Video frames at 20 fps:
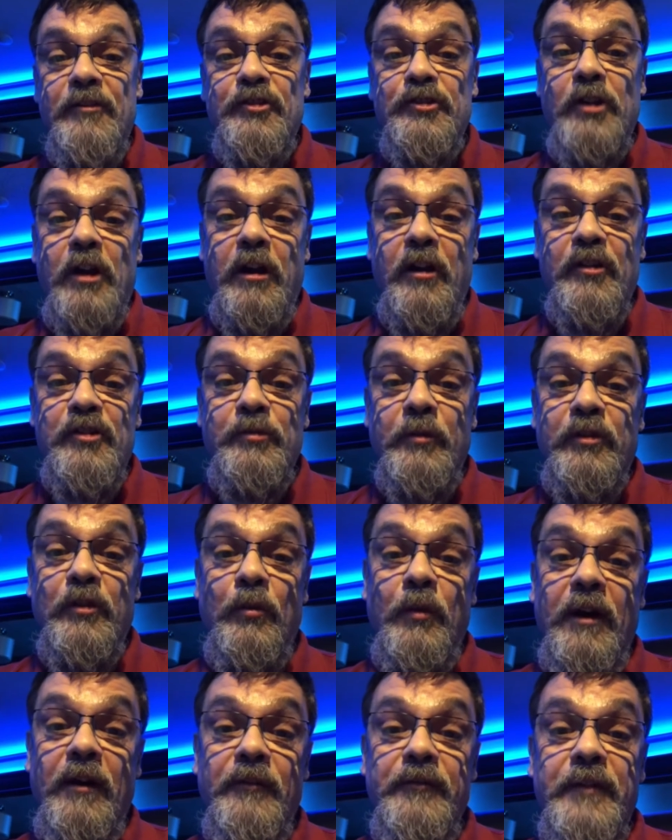charged with the
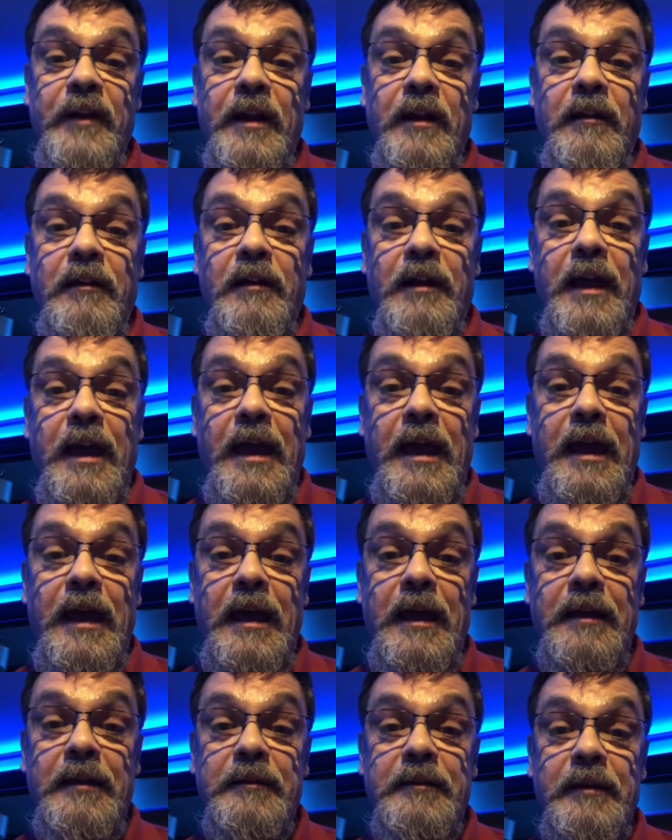welfare
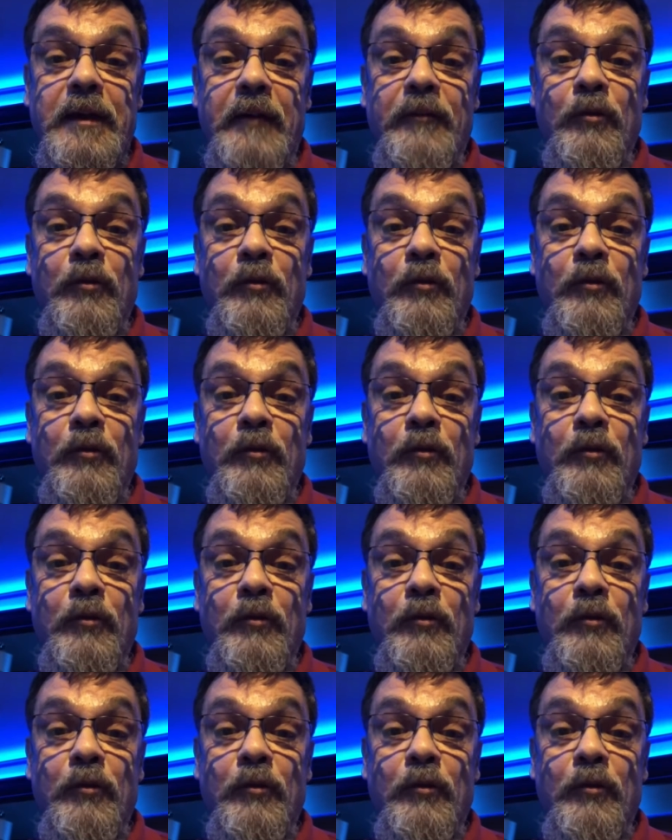and uh,